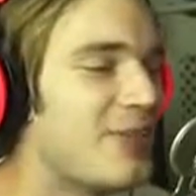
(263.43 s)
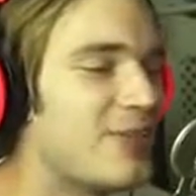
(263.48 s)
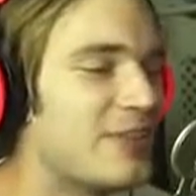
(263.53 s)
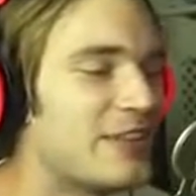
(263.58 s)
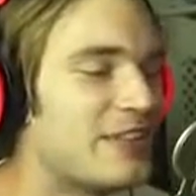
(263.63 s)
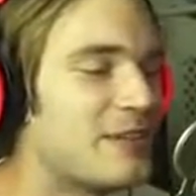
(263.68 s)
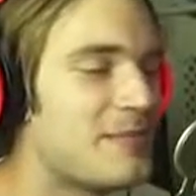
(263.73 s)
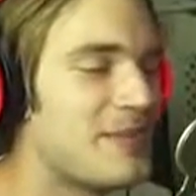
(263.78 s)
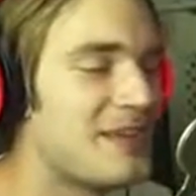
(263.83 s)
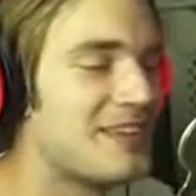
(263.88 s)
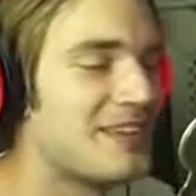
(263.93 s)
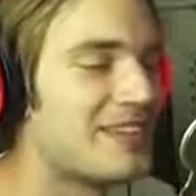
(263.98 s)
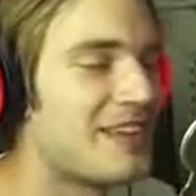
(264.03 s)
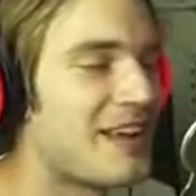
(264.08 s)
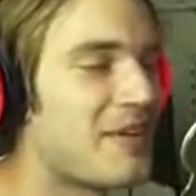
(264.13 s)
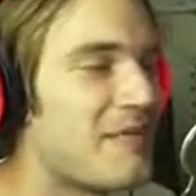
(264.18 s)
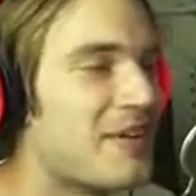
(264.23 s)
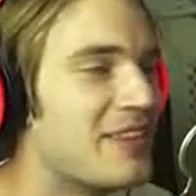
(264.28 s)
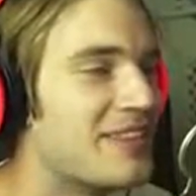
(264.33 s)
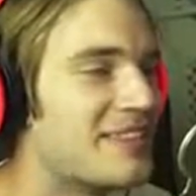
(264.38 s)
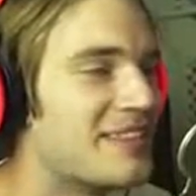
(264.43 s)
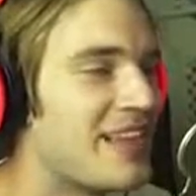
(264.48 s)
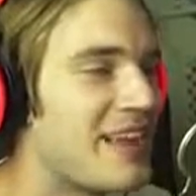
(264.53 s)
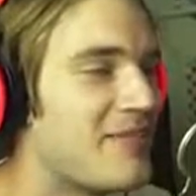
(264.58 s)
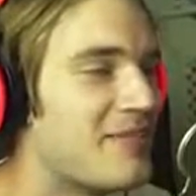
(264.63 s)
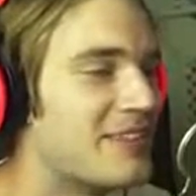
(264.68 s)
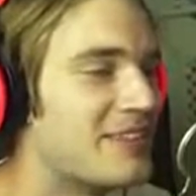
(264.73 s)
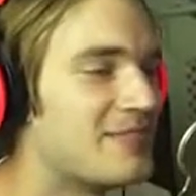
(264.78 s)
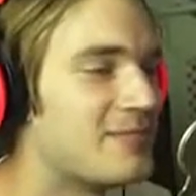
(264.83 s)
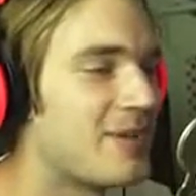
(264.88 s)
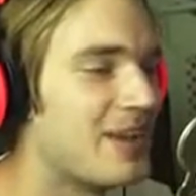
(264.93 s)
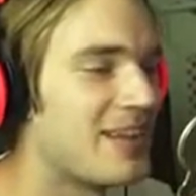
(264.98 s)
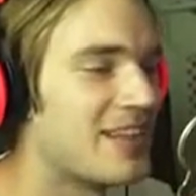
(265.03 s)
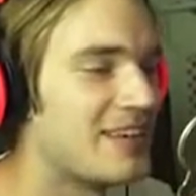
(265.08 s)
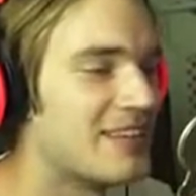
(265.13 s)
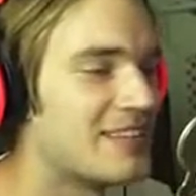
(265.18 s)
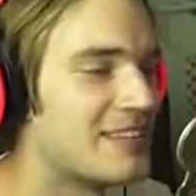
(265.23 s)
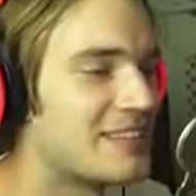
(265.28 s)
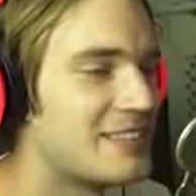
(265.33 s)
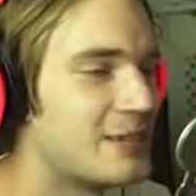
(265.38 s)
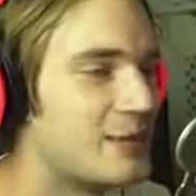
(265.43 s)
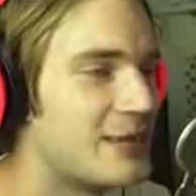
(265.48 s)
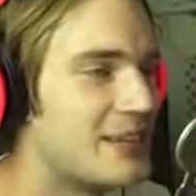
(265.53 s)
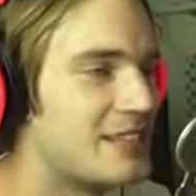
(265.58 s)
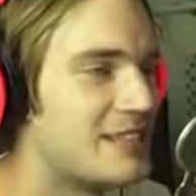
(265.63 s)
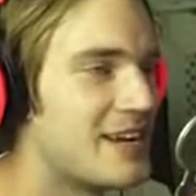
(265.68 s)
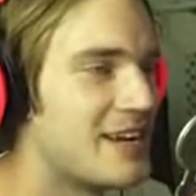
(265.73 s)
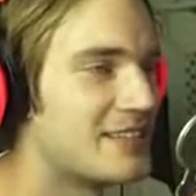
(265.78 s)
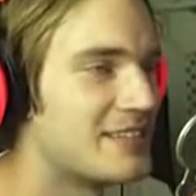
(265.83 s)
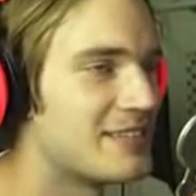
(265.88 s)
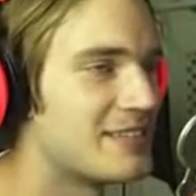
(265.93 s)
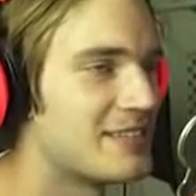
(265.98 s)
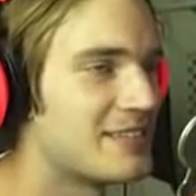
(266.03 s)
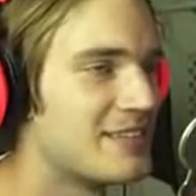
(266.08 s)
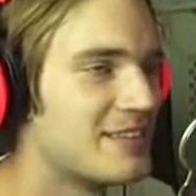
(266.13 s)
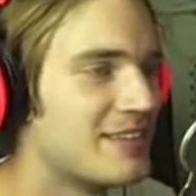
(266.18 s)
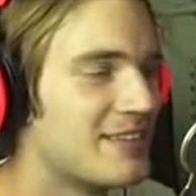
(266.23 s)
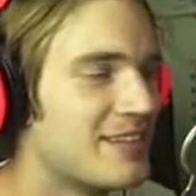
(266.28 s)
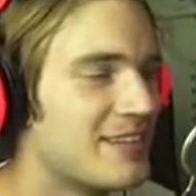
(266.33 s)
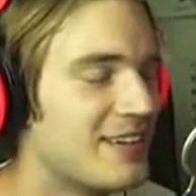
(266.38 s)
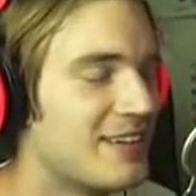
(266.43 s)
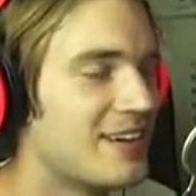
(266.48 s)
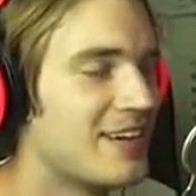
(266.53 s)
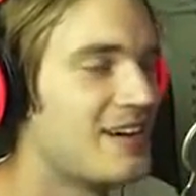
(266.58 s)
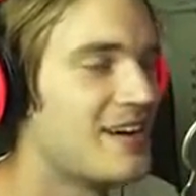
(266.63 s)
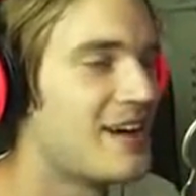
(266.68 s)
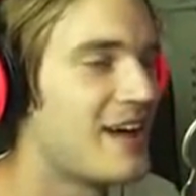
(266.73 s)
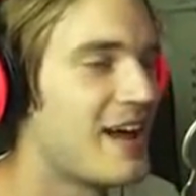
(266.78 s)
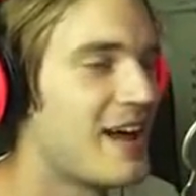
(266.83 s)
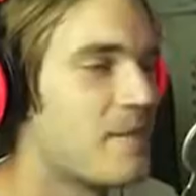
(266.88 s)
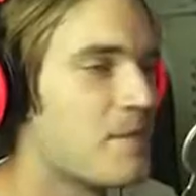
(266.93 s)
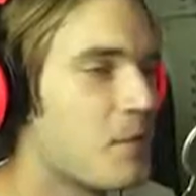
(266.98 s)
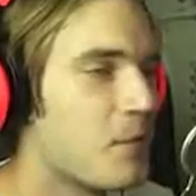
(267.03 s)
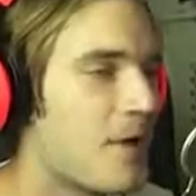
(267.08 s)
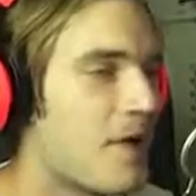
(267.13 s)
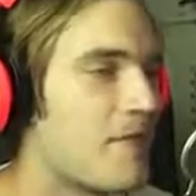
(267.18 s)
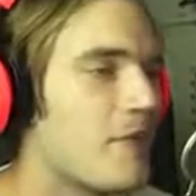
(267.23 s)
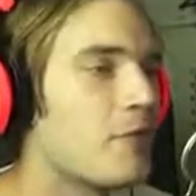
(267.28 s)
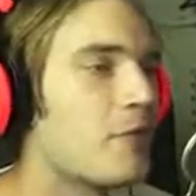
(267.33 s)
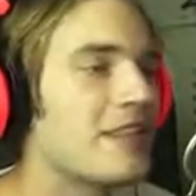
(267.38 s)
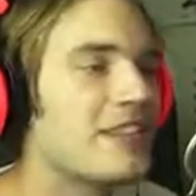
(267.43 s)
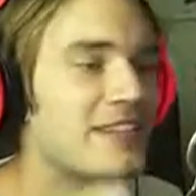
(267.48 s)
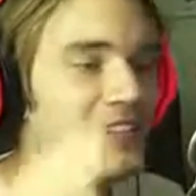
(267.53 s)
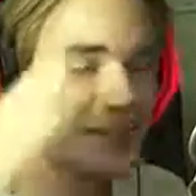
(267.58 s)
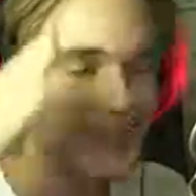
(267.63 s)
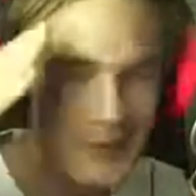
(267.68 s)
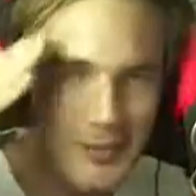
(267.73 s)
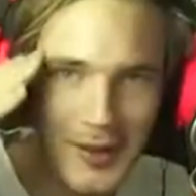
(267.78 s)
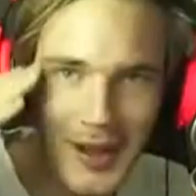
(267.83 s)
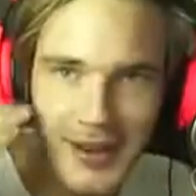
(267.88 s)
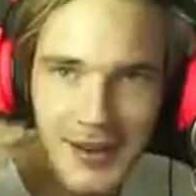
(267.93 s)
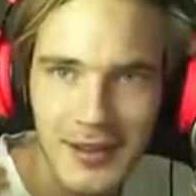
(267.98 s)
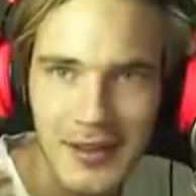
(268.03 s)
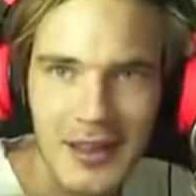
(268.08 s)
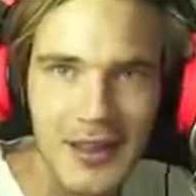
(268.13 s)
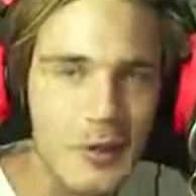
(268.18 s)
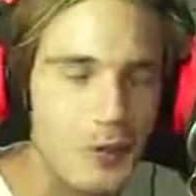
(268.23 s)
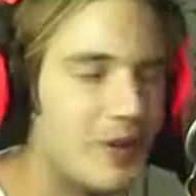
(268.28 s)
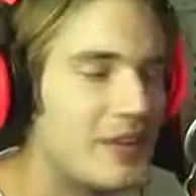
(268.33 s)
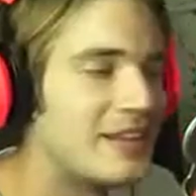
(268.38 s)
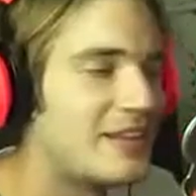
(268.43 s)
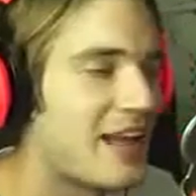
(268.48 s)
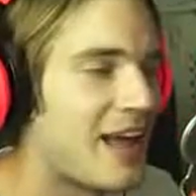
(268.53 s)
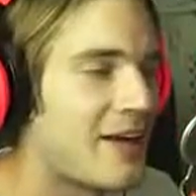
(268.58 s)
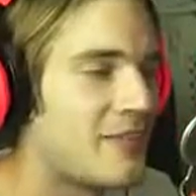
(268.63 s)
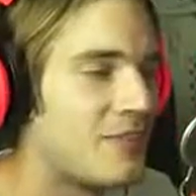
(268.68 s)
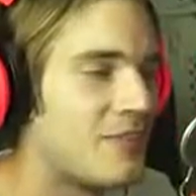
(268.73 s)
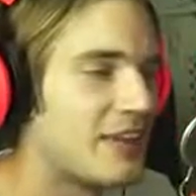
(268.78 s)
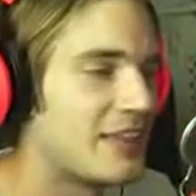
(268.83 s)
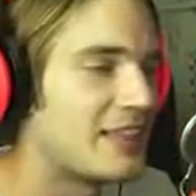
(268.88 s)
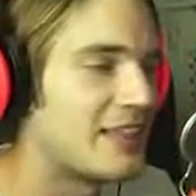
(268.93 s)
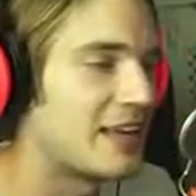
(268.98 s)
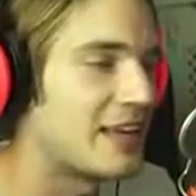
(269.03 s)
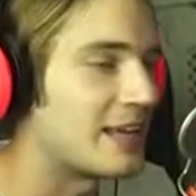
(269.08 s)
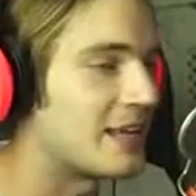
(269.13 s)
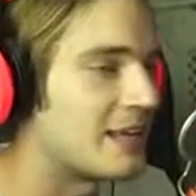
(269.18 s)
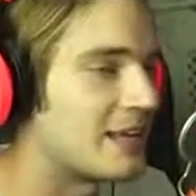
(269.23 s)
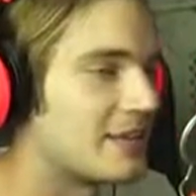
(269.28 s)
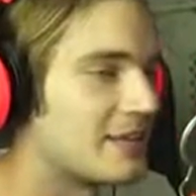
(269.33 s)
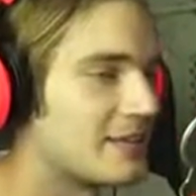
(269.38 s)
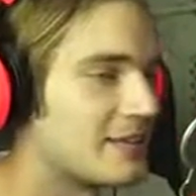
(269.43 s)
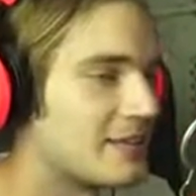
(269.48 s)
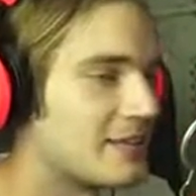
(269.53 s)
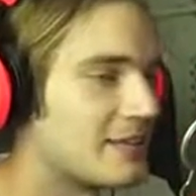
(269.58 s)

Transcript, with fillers: Maybe it's the music, but this game is making it so intense. All right, whoever wins this one wins everything.